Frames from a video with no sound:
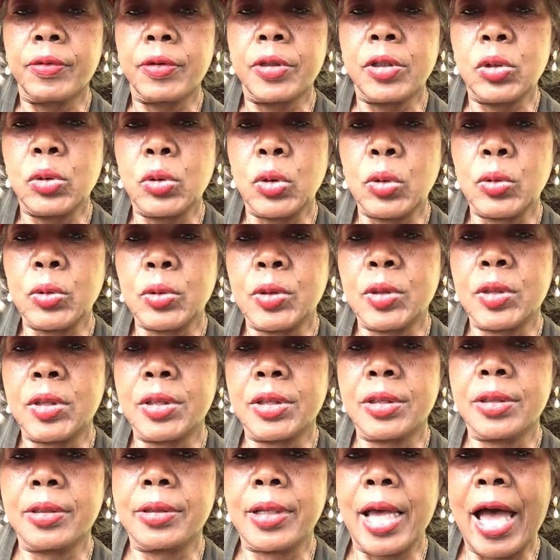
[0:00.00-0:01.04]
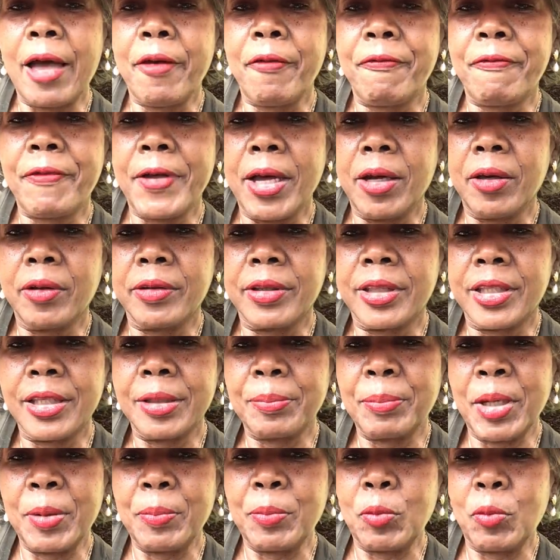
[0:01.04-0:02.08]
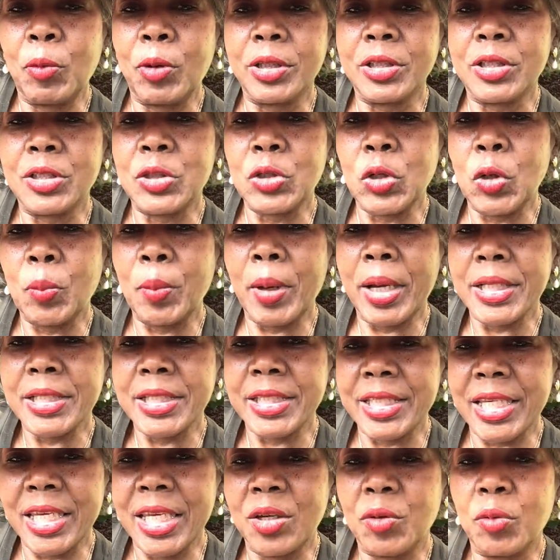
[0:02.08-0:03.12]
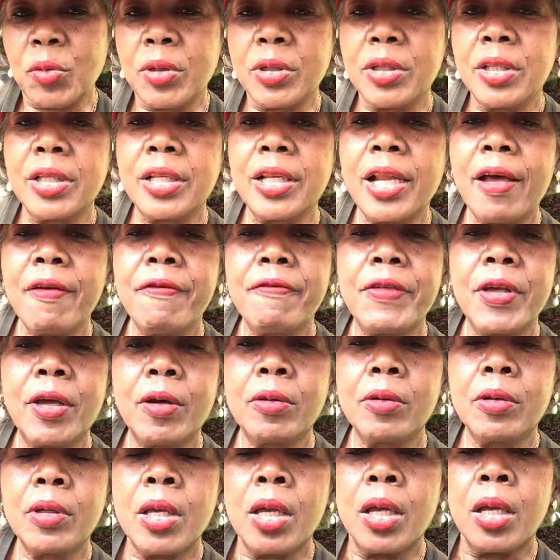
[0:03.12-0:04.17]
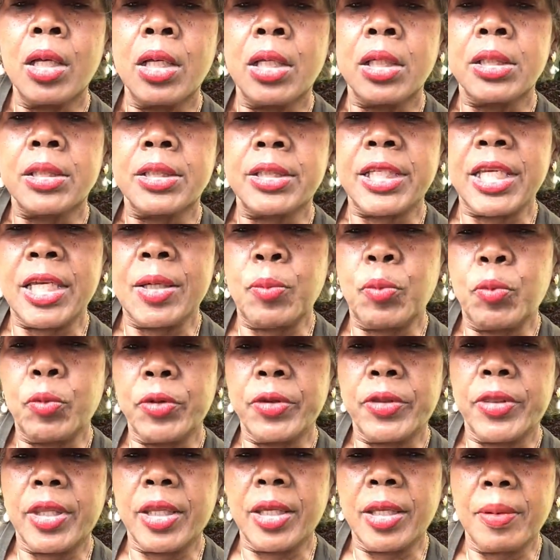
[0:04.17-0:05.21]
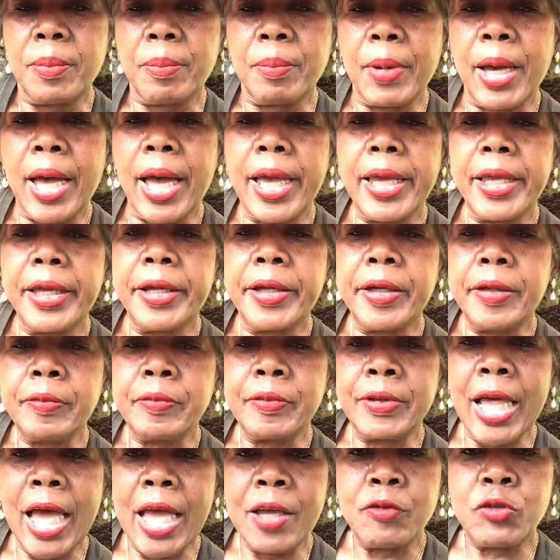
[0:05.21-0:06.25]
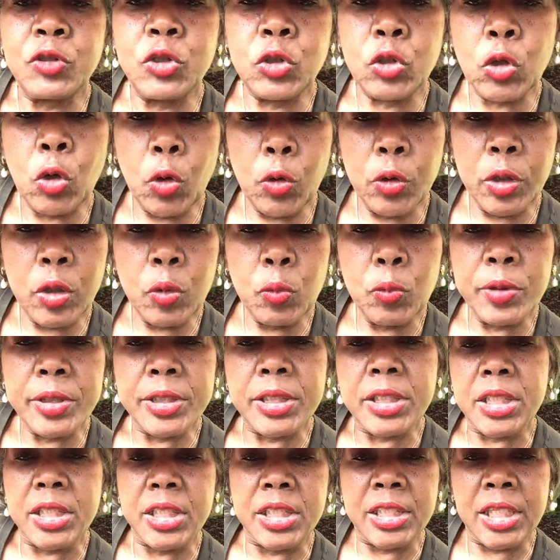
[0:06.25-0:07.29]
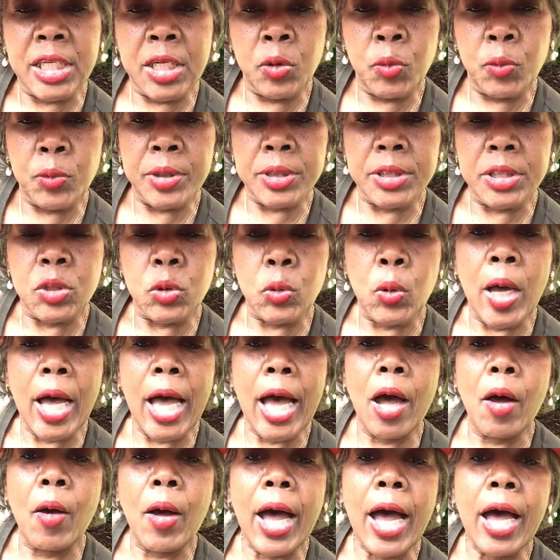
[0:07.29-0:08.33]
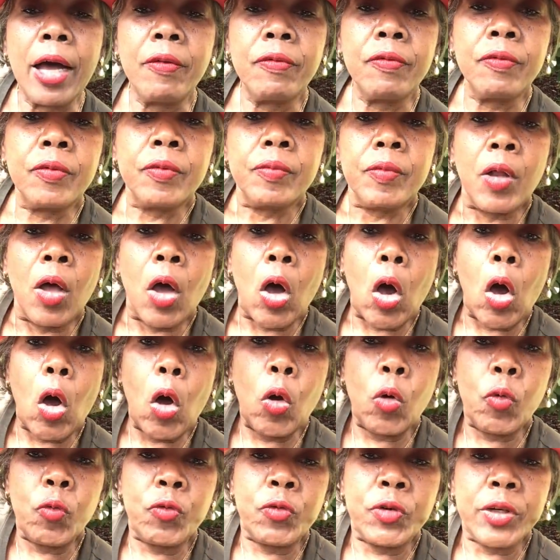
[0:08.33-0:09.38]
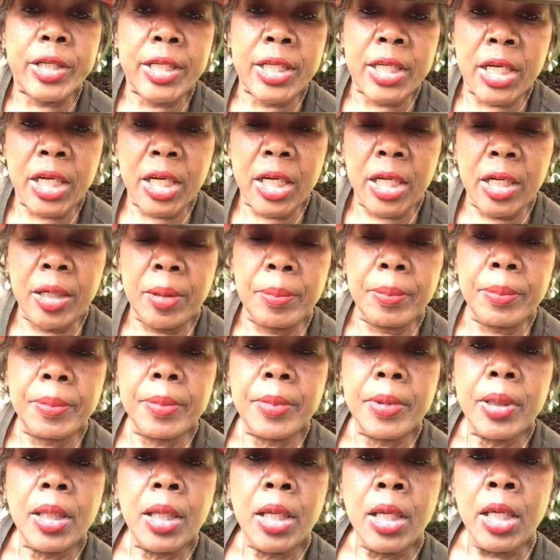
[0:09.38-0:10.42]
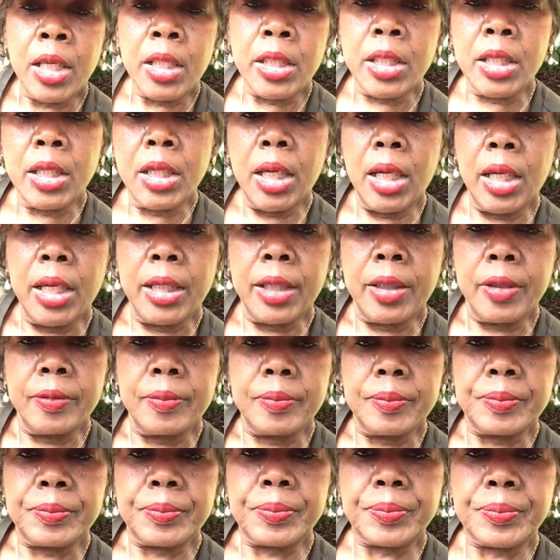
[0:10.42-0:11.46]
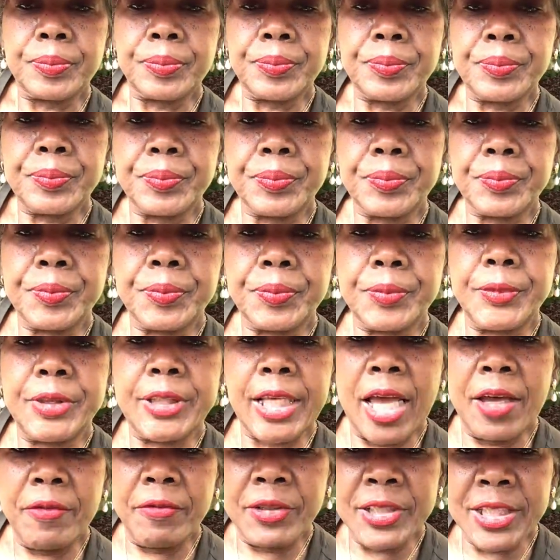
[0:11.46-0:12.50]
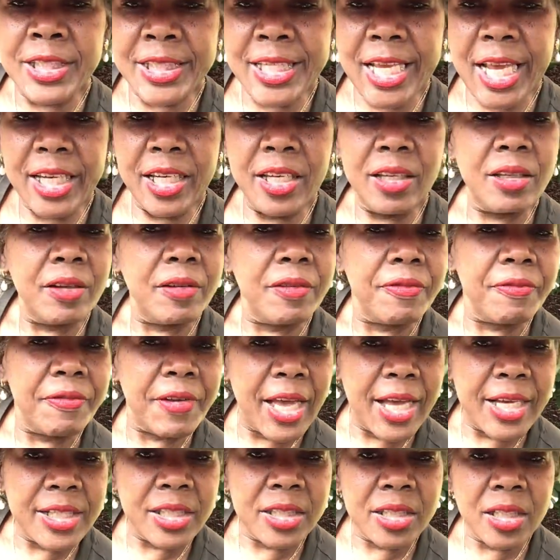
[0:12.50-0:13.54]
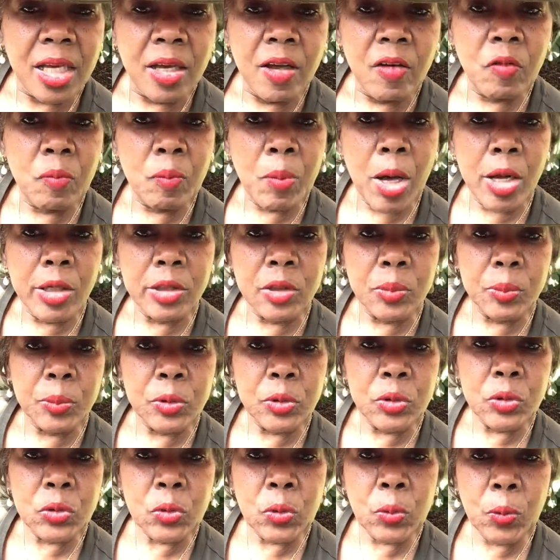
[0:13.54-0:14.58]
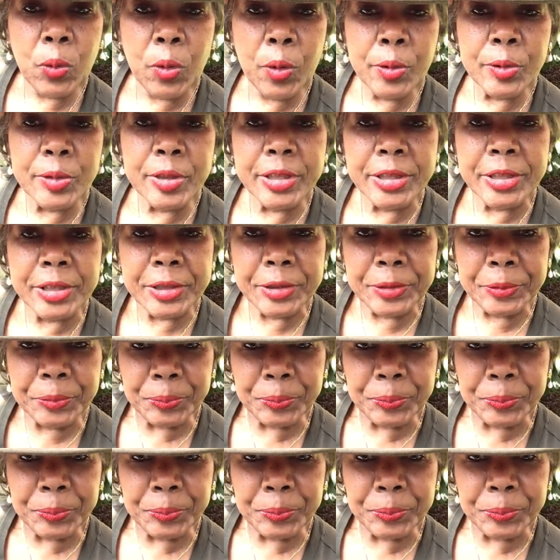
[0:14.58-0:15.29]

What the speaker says: you know, I felt people wanted to know my secret, and I felt deep within my life's journey was the secret to how I've overcome the devastating effects of multiple sclerosis.